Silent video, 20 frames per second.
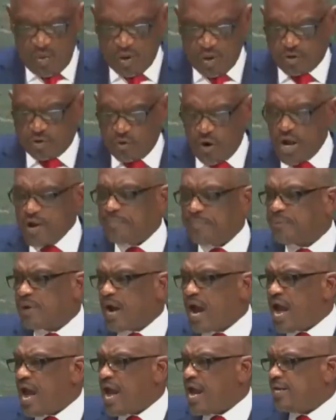With great
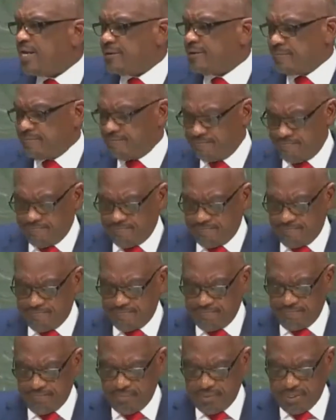pride,
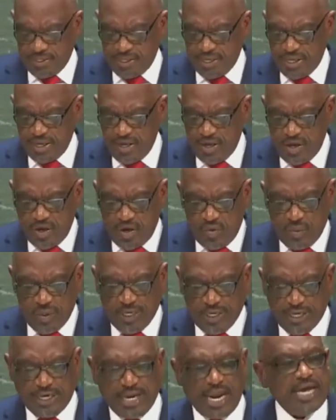we
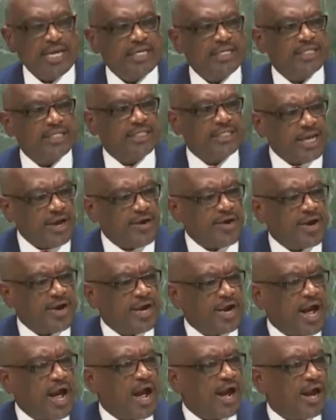delight in sharing
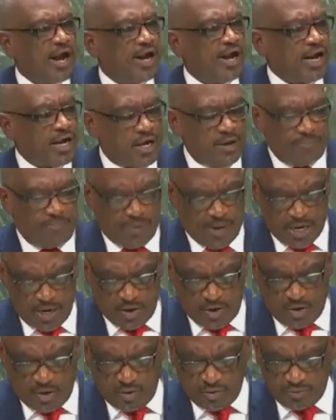our
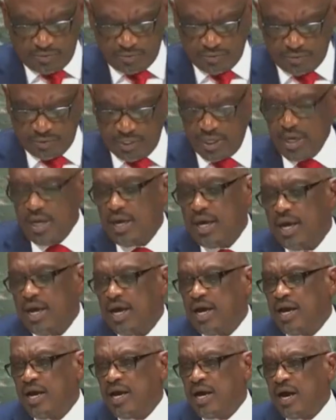archipelago,
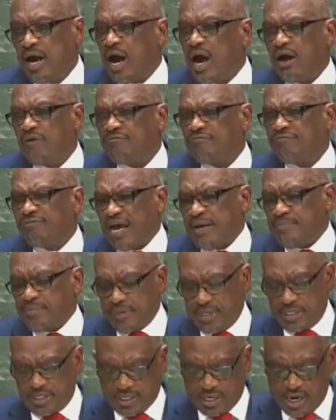our
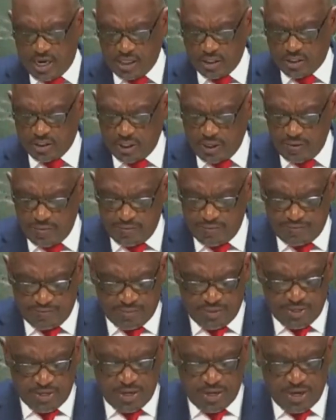vibrant culture,
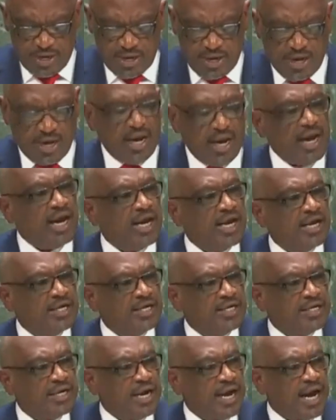
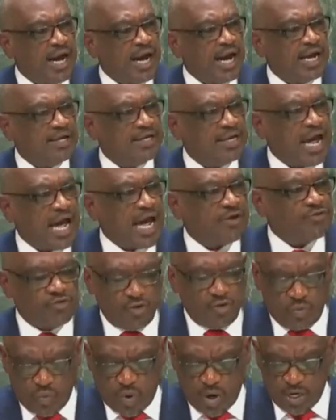and our
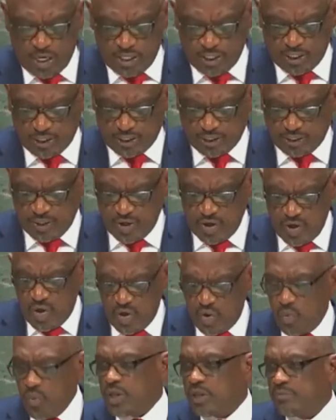natural wonders
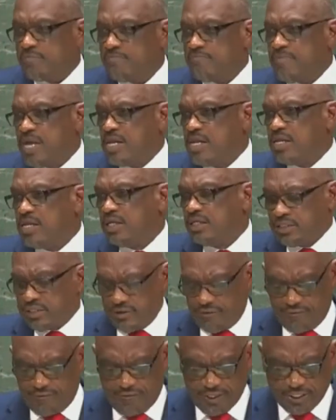with millions
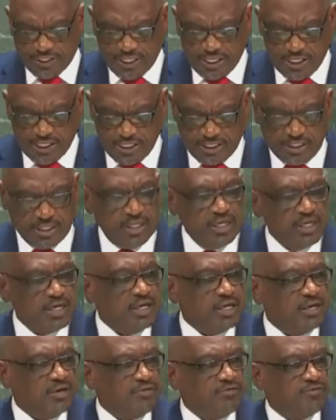of visitors
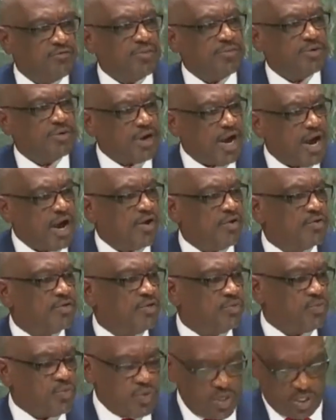from around
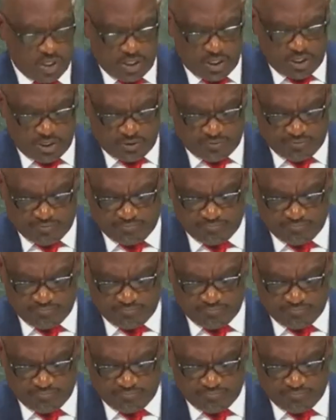the world.